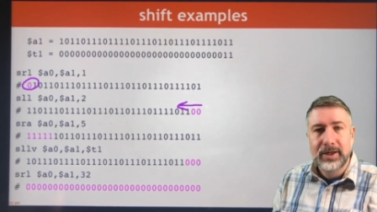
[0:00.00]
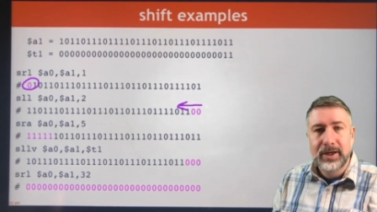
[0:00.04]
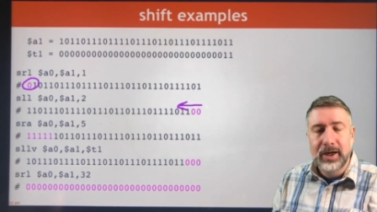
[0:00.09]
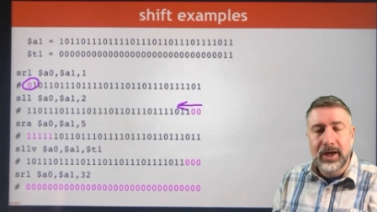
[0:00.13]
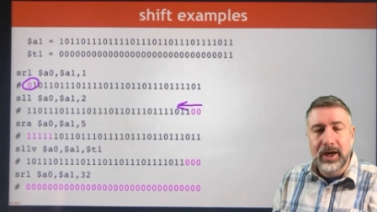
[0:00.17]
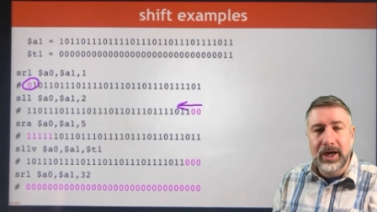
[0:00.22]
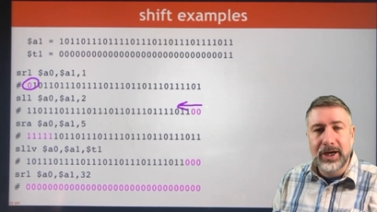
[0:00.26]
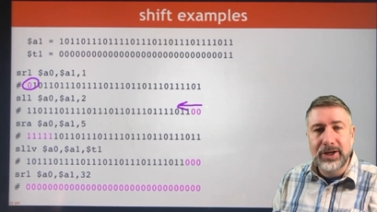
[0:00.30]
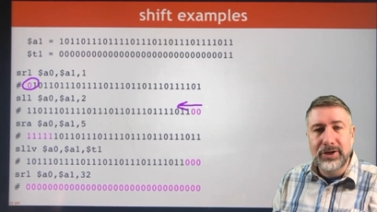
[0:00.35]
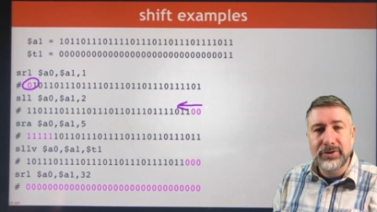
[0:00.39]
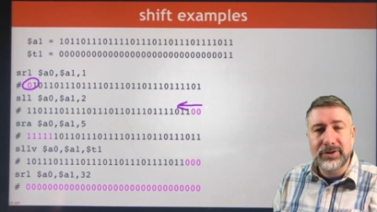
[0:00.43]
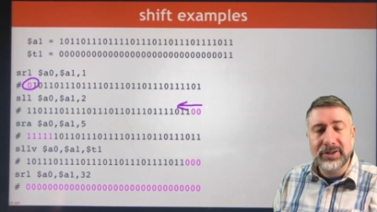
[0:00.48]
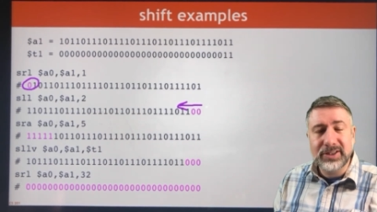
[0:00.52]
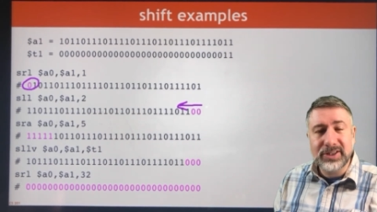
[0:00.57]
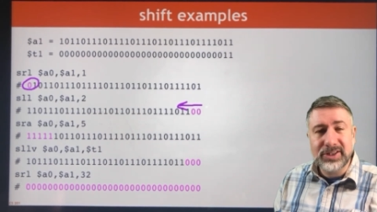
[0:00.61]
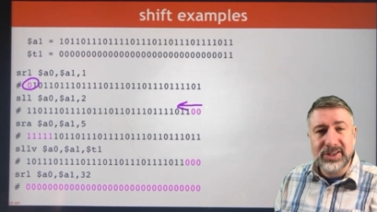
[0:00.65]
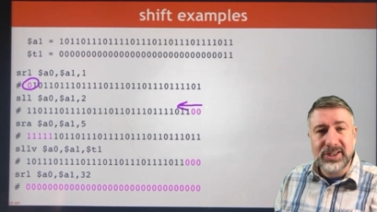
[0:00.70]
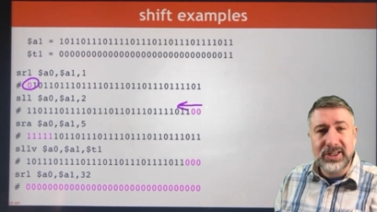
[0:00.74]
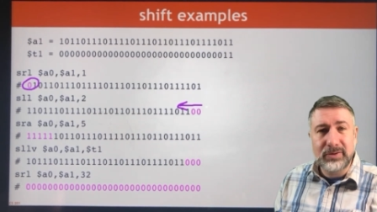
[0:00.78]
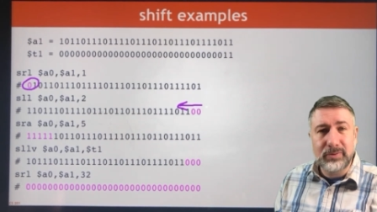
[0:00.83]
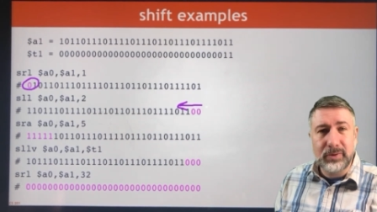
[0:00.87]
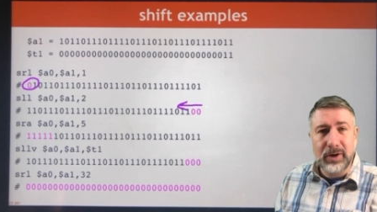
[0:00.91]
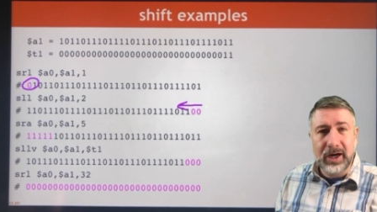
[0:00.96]
And you can
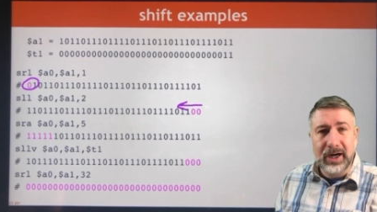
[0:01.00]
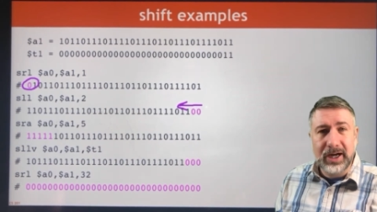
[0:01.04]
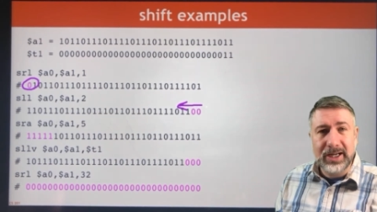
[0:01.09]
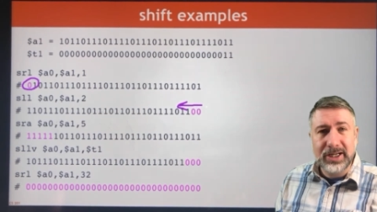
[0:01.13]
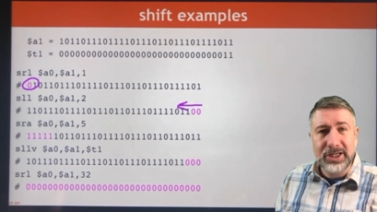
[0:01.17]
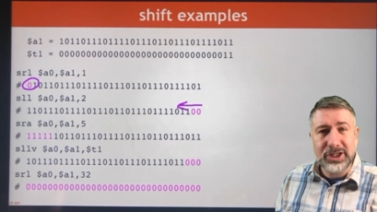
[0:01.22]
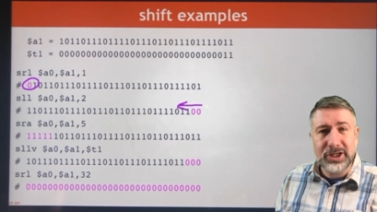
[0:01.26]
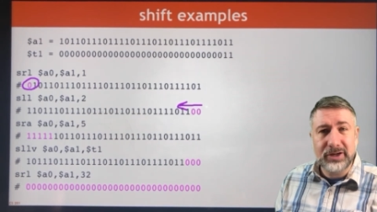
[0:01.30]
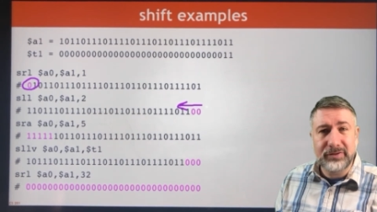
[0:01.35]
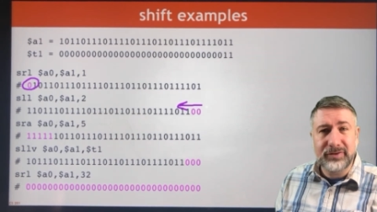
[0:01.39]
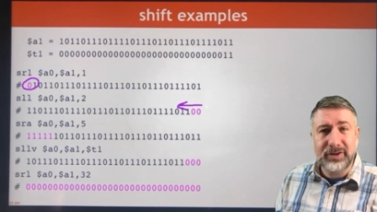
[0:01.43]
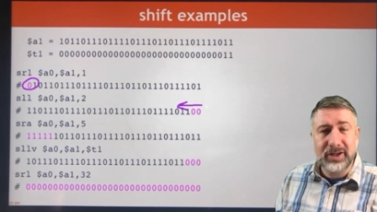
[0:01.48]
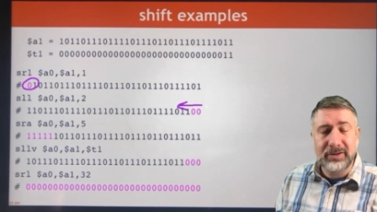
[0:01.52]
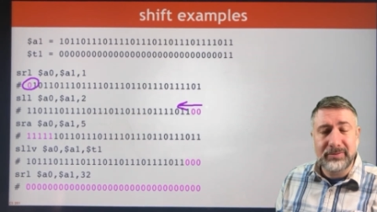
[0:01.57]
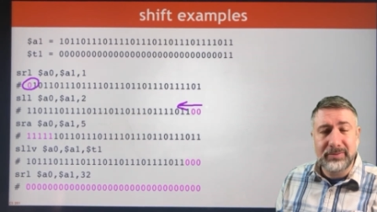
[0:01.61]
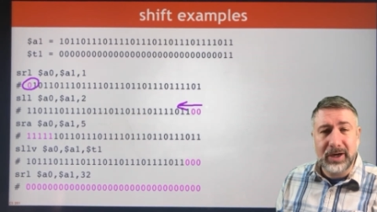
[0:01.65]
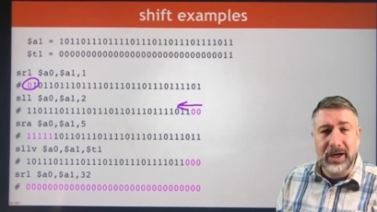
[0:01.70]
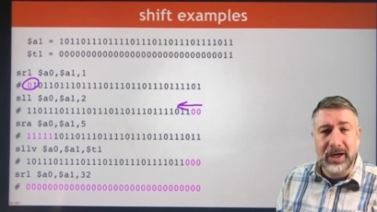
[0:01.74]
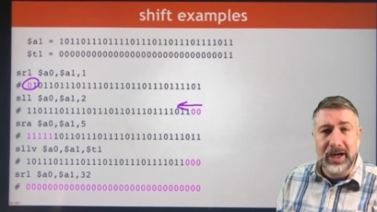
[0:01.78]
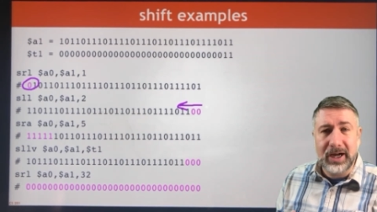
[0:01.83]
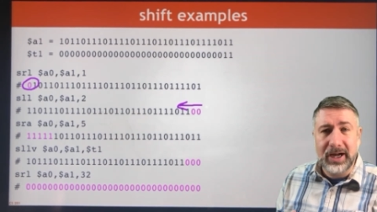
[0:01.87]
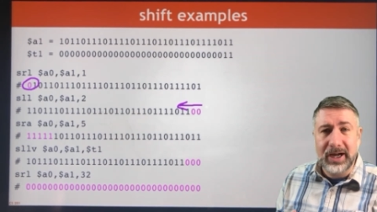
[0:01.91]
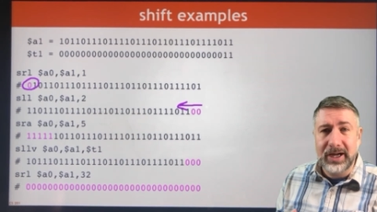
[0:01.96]
see why shifting
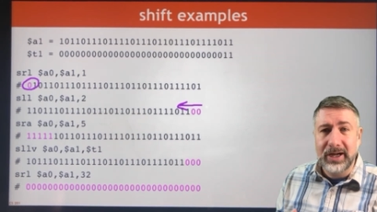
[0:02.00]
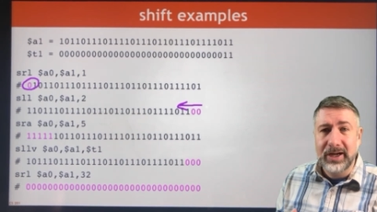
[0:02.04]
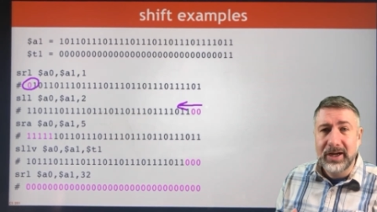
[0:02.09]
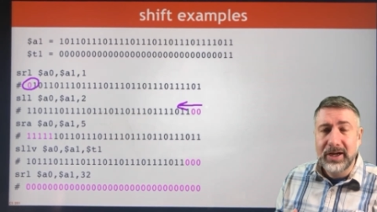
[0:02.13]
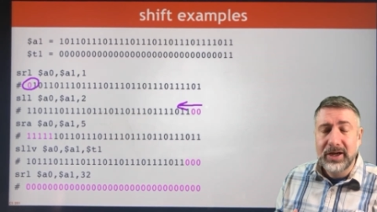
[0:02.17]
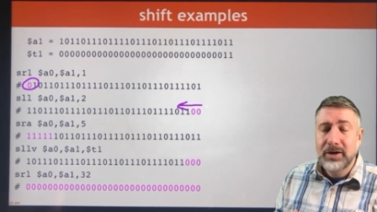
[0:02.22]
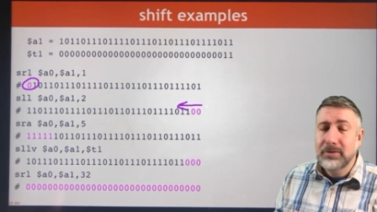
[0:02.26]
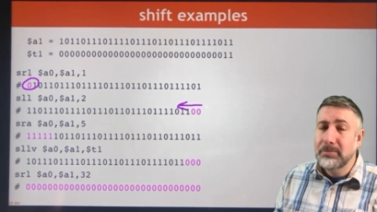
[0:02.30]
by